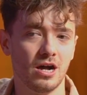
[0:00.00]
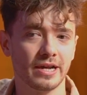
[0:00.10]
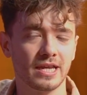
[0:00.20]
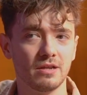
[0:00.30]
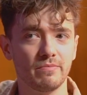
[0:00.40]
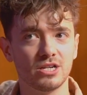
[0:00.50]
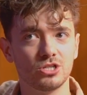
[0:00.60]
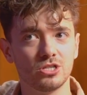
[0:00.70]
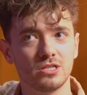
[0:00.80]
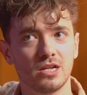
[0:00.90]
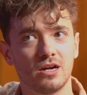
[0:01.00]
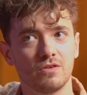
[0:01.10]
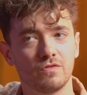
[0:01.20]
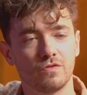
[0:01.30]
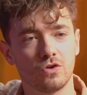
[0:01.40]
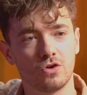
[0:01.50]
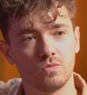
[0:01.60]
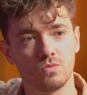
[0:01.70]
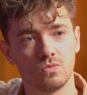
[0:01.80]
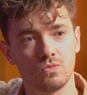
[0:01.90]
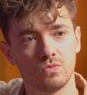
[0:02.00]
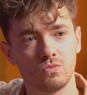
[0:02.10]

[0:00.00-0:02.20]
I can imagine that from